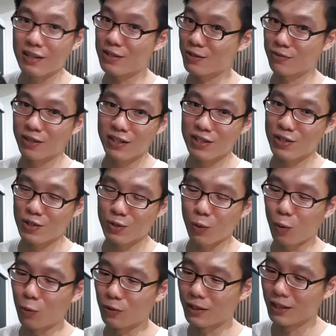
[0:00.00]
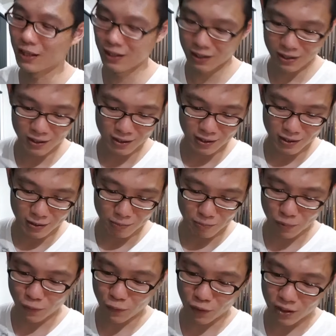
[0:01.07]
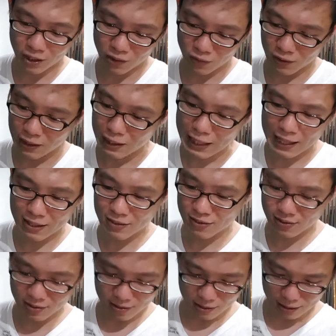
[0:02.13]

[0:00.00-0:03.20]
it's already sold before it even lands,